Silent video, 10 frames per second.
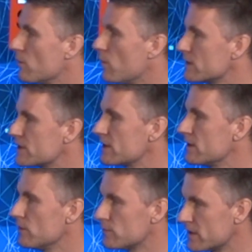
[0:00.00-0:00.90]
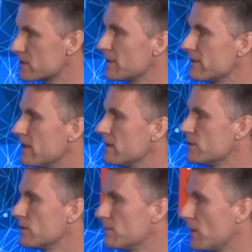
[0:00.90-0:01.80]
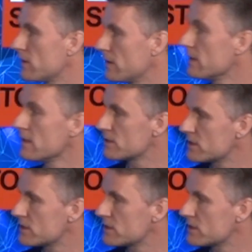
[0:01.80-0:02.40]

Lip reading: once you transplant that into the body,